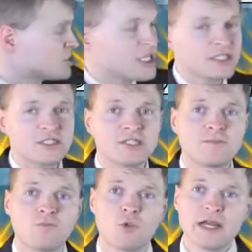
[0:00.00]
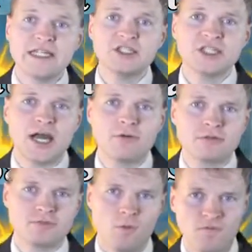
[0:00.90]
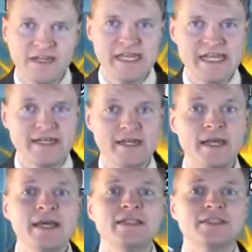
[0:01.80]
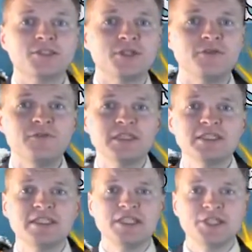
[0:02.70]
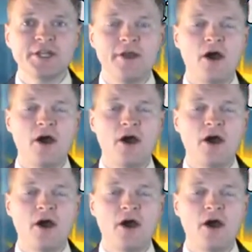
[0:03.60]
chance of some rain showers moving in. That's going to do for this edition